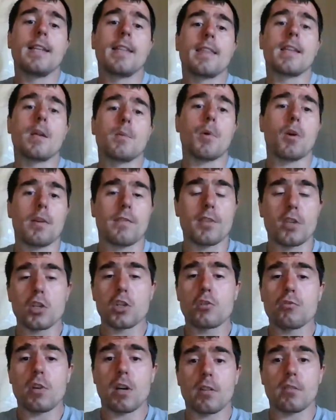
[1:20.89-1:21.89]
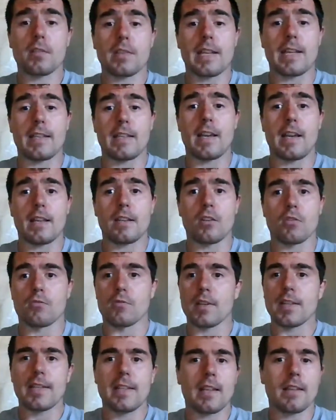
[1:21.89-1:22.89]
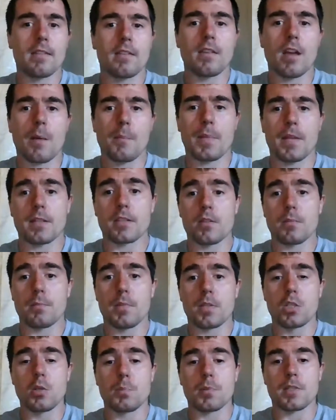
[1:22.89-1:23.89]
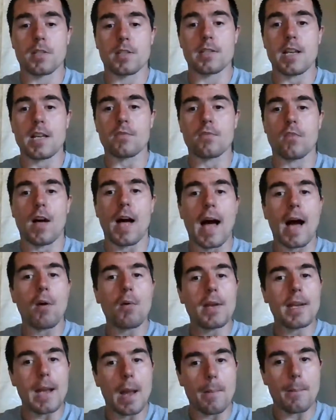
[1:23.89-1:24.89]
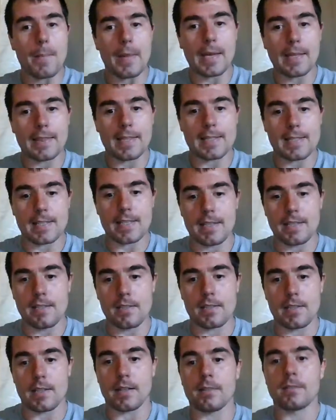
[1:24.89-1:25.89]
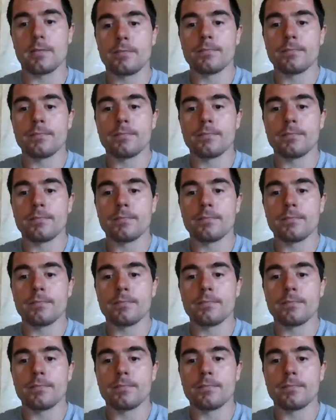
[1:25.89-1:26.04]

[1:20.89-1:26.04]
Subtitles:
Think about if you're struggling and you're really not being super successful, how can I make this easier?